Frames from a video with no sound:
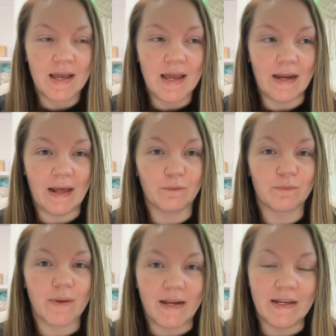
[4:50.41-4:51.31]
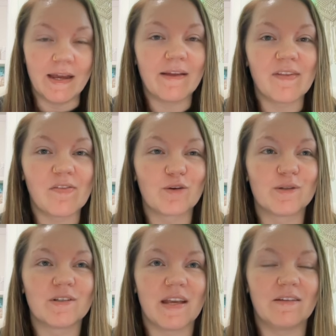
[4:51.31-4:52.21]
and I read it, and then
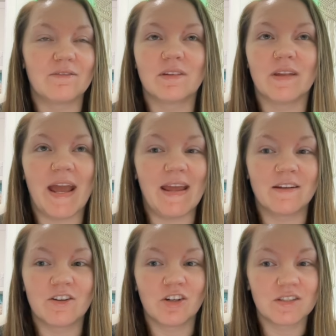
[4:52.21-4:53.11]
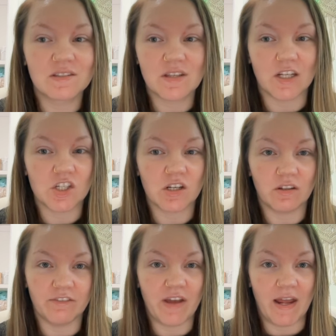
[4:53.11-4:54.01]
it ended on such a
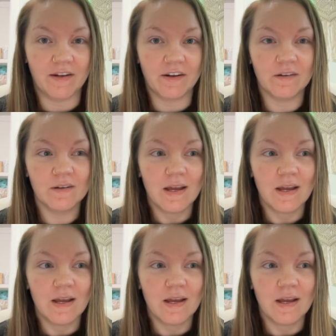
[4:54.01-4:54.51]
cliffhanger,